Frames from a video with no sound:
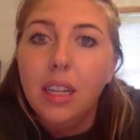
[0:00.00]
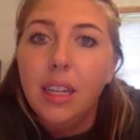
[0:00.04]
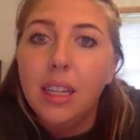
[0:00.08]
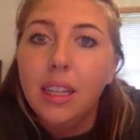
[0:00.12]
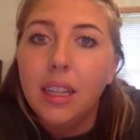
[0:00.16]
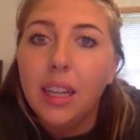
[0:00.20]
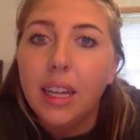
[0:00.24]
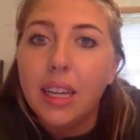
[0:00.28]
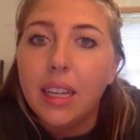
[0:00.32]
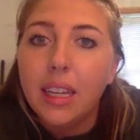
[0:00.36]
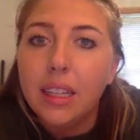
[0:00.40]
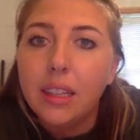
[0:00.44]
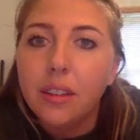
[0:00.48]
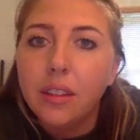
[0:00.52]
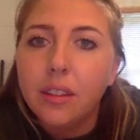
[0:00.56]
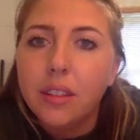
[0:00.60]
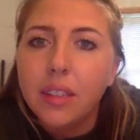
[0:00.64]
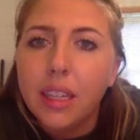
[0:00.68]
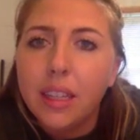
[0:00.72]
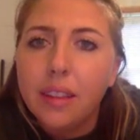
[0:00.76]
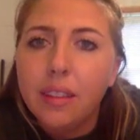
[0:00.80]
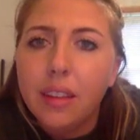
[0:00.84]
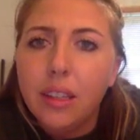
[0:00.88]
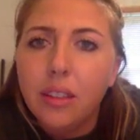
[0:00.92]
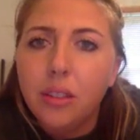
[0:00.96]
Like it looks
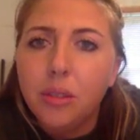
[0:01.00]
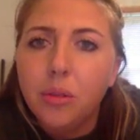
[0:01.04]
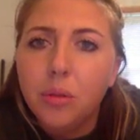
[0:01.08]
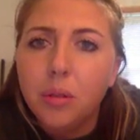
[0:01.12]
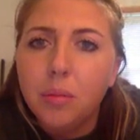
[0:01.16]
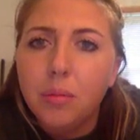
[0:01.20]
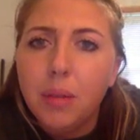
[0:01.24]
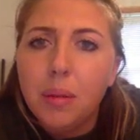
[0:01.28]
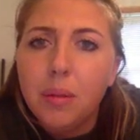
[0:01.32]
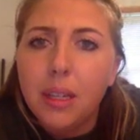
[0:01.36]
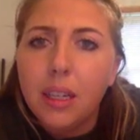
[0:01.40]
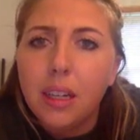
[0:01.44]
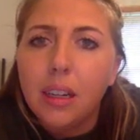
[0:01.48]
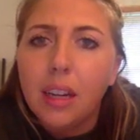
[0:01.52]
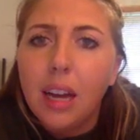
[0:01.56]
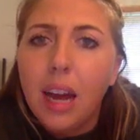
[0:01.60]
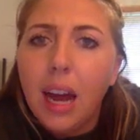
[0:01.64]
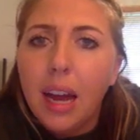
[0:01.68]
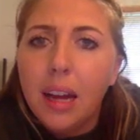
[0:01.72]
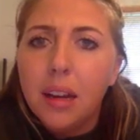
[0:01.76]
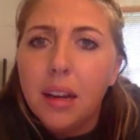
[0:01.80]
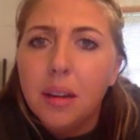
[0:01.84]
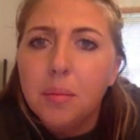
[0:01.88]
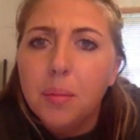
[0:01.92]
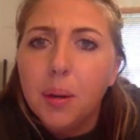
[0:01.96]
like they use maybe a
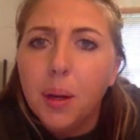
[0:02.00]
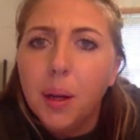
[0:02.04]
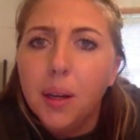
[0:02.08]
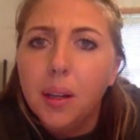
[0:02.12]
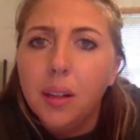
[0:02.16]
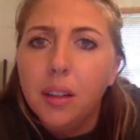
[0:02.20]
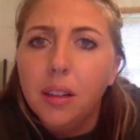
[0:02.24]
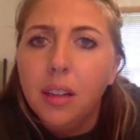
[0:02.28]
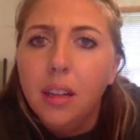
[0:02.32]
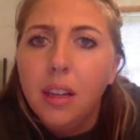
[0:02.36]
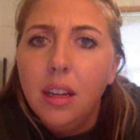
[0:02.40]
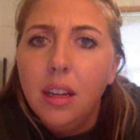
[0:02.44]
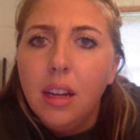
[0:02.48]
cotton ball